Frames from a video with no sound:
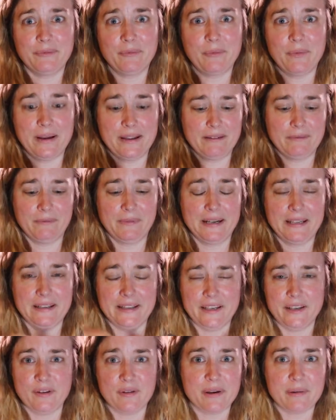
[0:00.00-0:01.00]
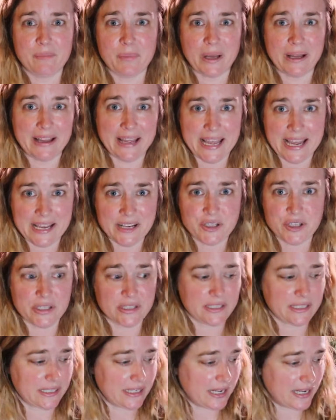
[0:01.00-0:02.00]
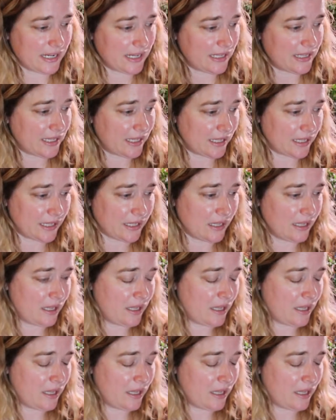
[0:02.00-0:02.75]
when really you can put ashes in anything.